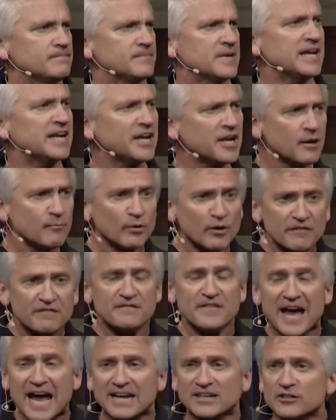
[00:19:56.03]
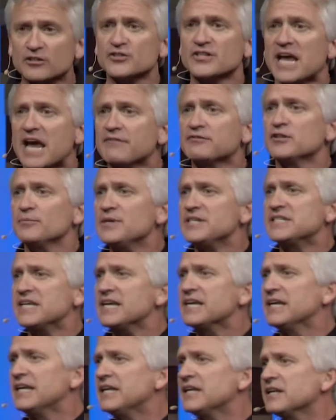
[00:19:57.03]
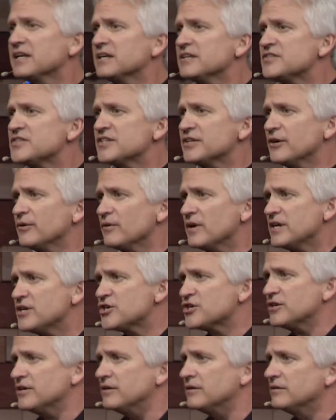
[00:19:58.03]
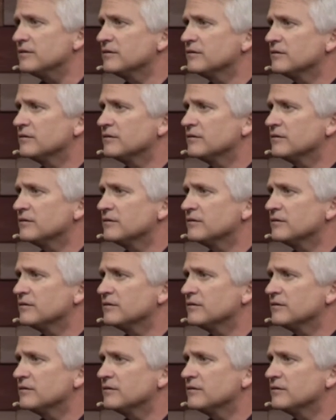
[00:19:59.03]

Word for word: And a number of factors have to be taken into consideration.